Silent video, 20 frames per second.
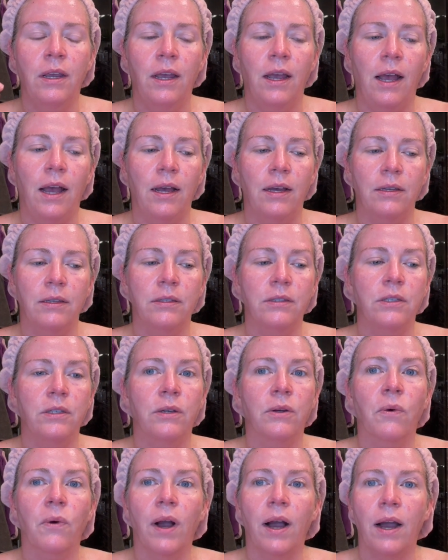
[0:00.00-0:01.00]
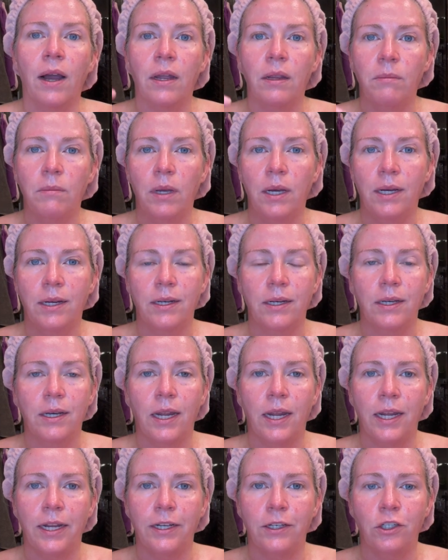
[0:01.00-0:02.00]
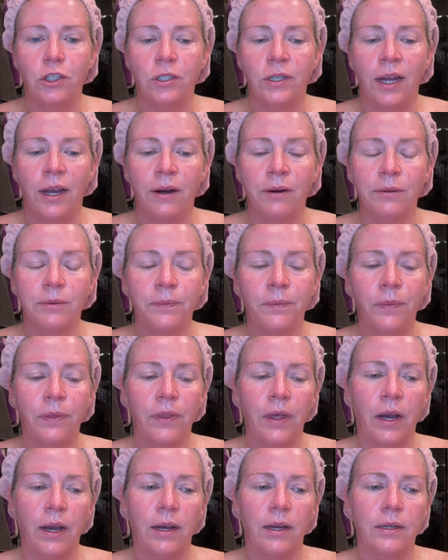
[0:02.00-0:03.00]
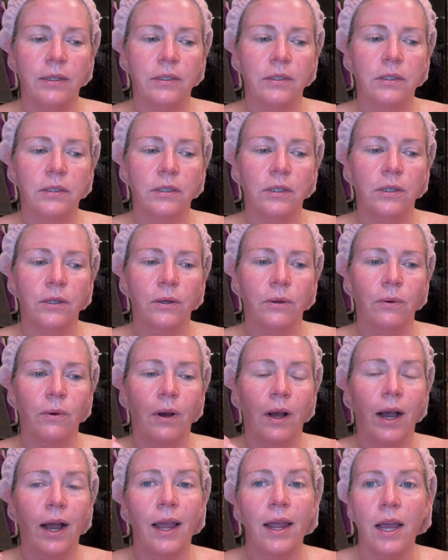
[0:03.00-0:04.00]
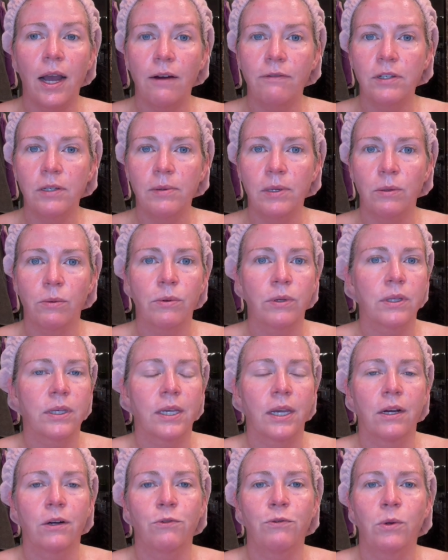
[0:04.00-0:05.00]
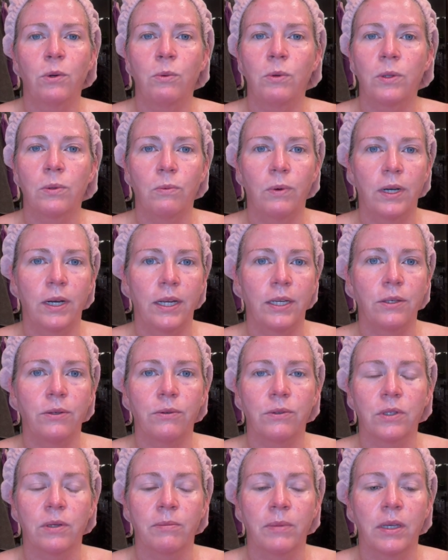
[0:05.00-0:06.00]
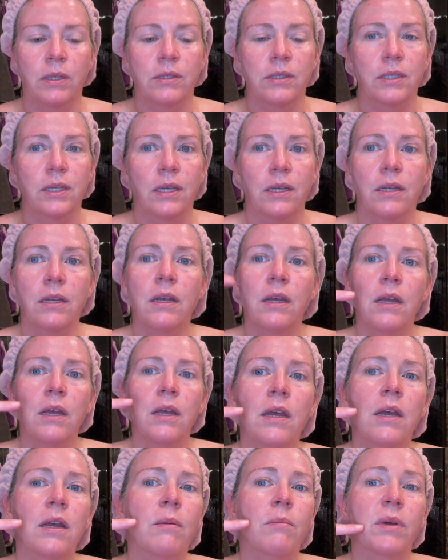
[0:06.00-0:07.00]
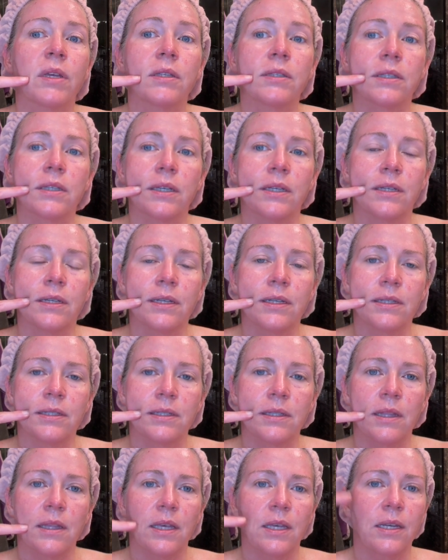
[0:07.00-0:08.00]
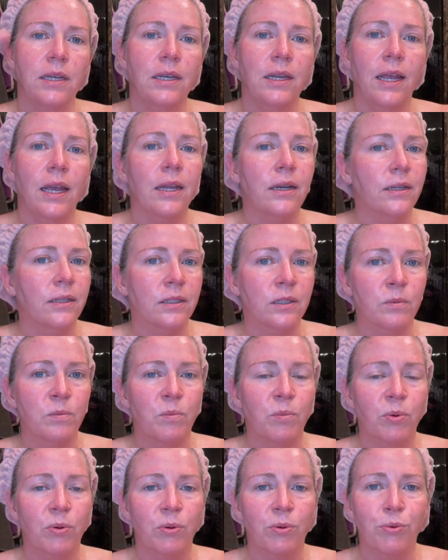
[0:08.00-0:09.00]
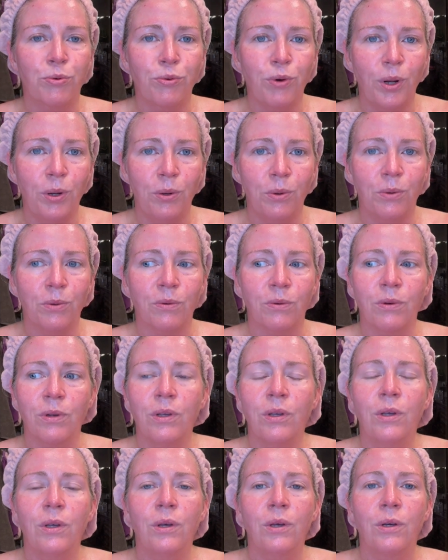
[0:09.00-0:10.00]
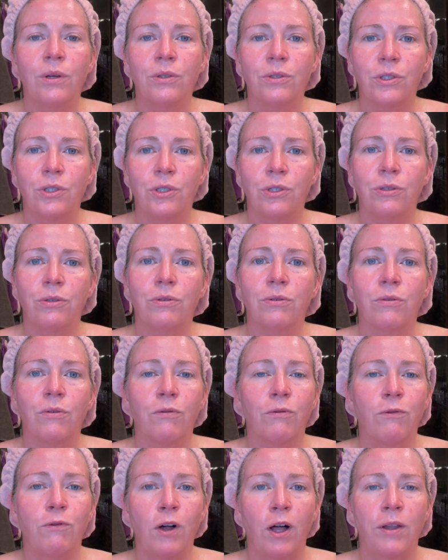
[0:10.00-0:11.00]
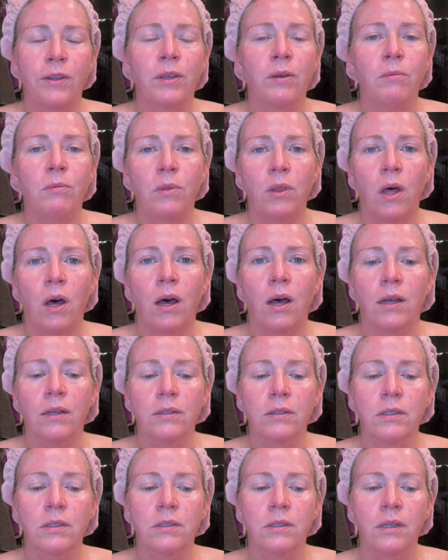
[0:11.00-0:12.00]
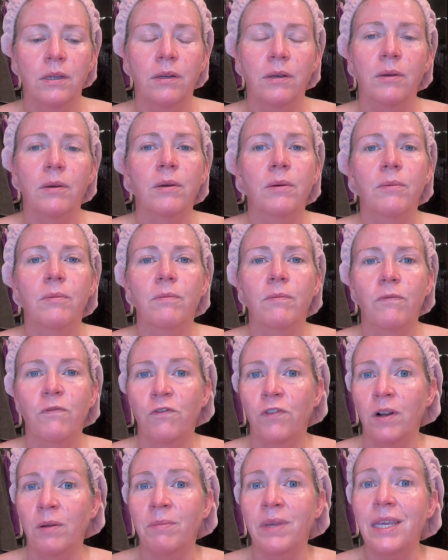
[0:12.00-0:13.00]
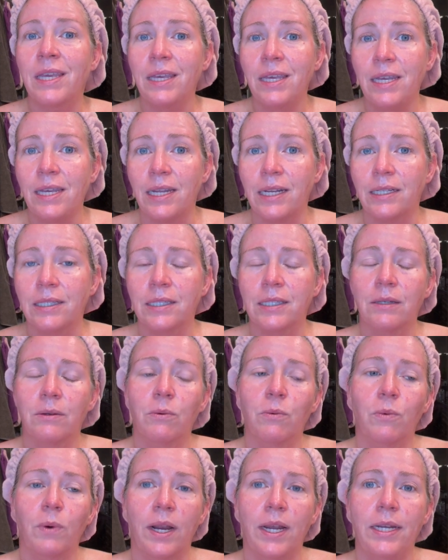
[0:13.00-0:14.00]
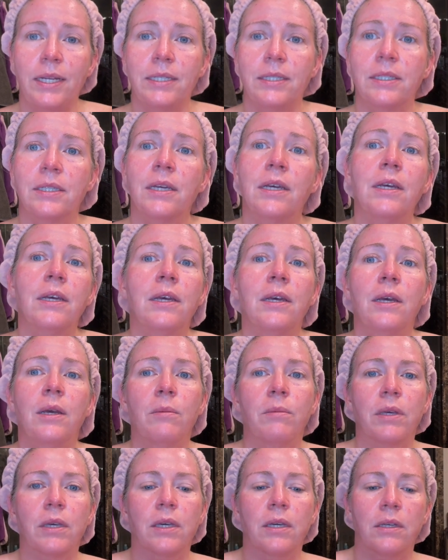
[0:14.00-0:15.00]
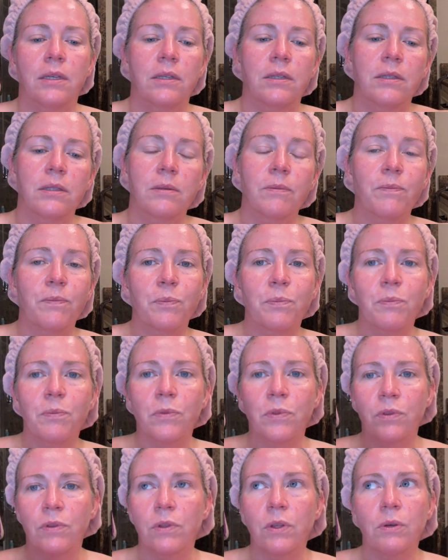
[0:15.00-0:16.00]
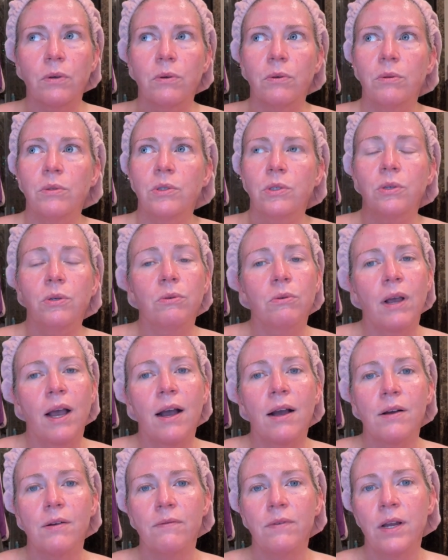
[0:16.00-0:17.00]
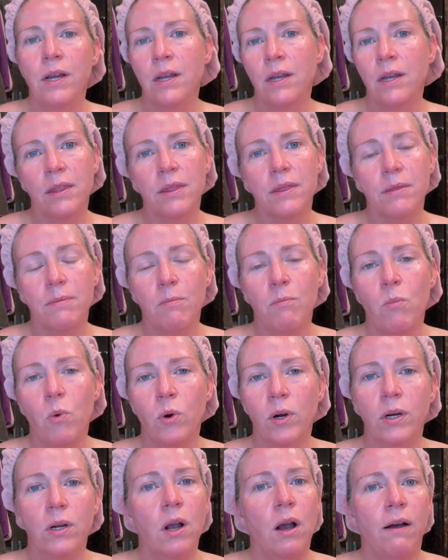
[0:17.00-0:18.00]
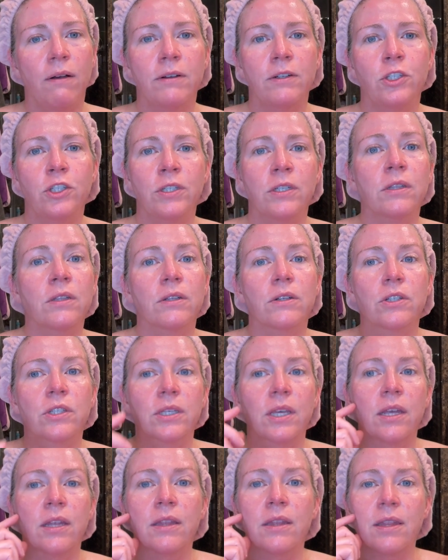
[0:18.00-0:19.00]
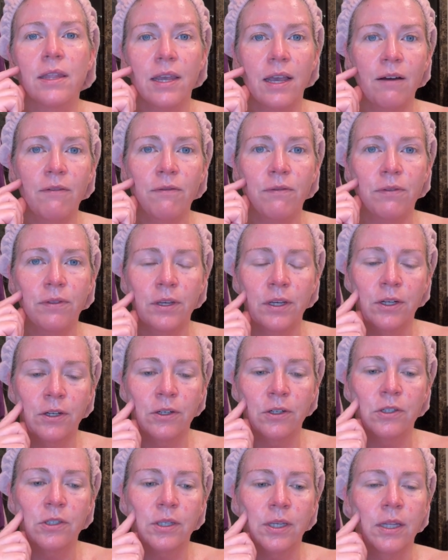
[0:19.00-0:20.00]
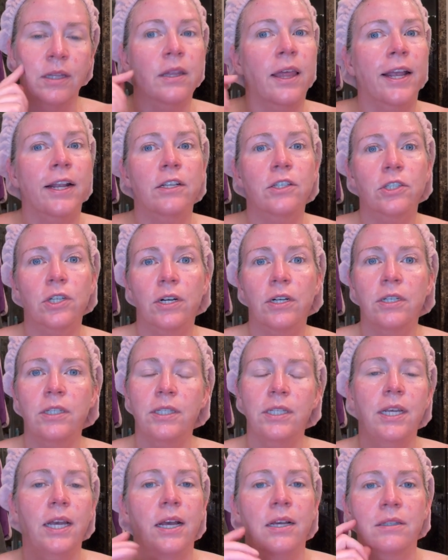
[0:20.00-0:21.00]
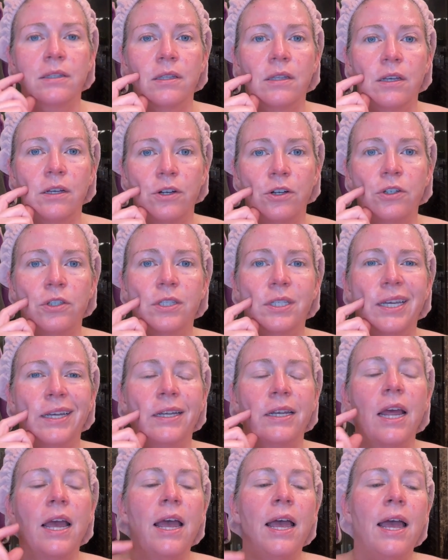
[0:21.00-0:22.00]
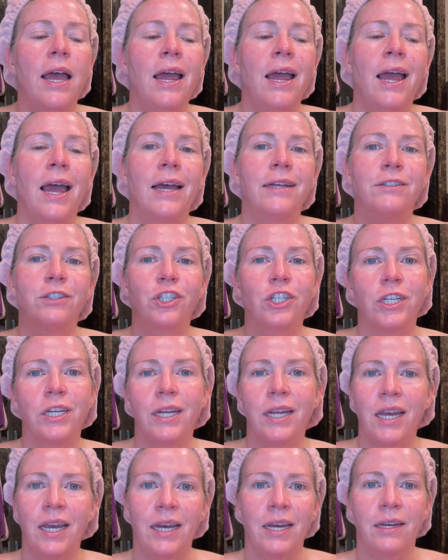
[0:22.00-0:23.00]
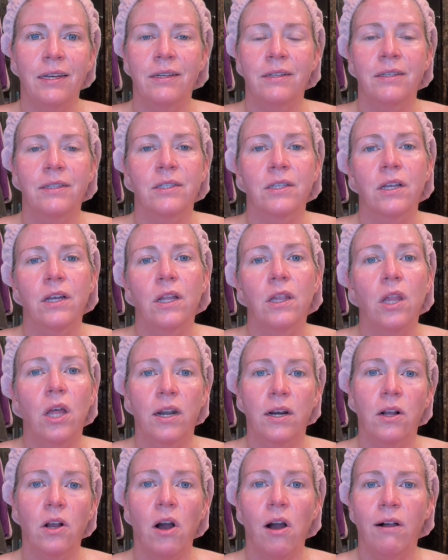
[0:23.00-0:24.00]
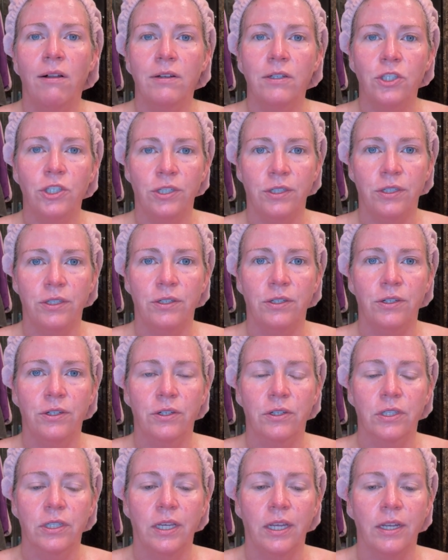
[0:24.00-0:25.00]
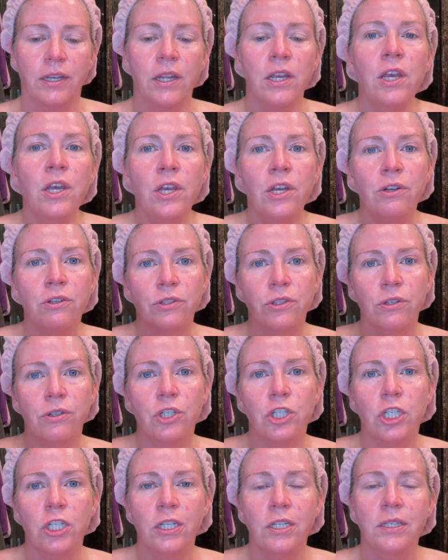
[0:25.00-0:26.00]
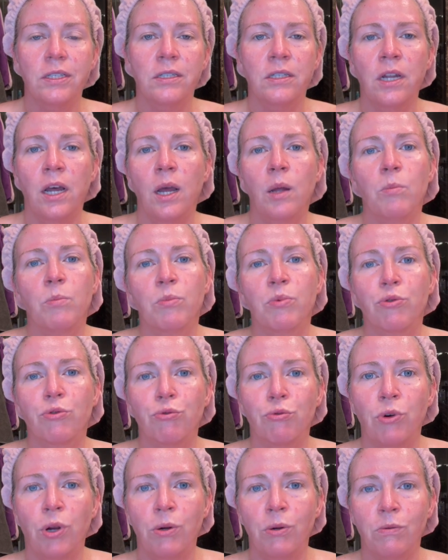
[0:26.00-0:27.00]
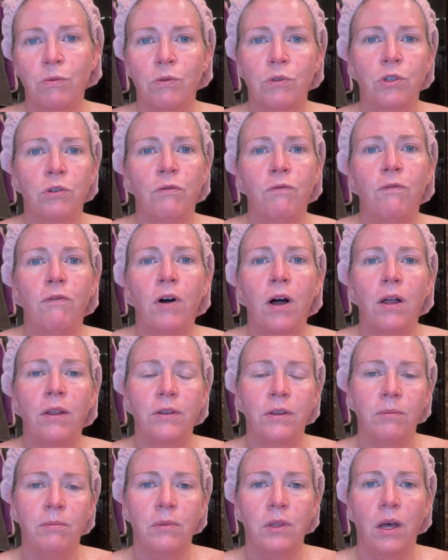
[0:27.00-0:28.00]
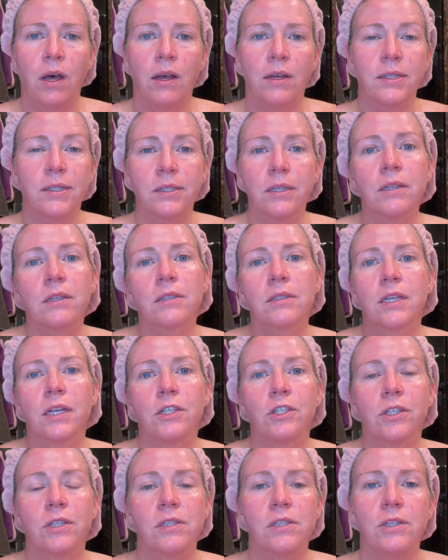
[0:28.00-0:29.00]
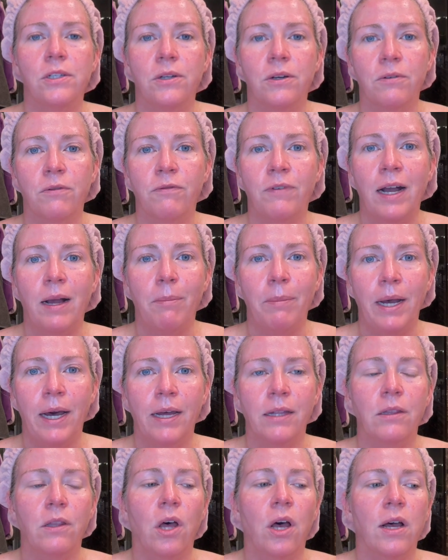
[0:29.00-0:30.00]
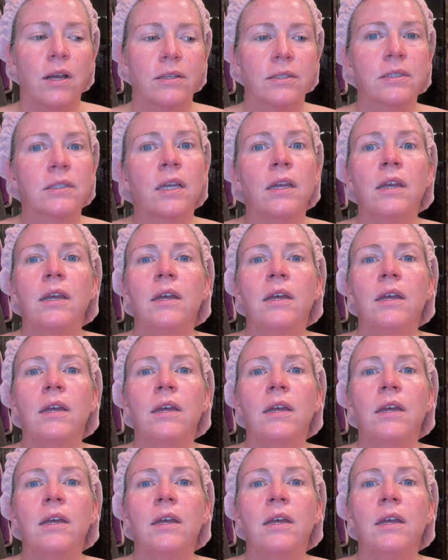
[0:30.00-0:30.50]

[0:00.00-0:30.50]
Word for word: as, you know, I'm at an age now that, you know, I have to be really careful with what I use on my skin. My skin is thin and it's prone to volume loss from heat, right? Because those who have more collagen in their skin. They have thicker skin. Like Darcy has thicker skin and she has a lot of collagen in her skin. So she's not prone to volume loss, such as, you know, fat pad loss,